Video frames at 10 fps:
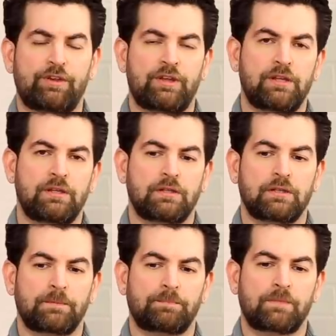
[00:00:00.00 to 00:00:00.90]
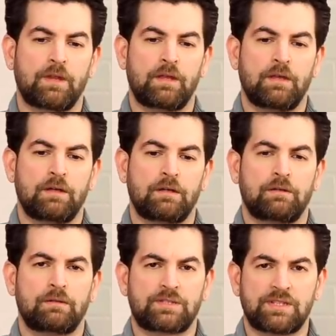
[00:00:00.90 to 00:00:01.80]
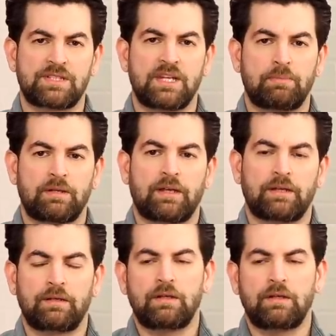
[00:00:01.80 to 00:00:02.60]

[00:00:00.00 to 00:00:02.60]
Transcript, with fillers: very, uh, uh, it's a staple diet.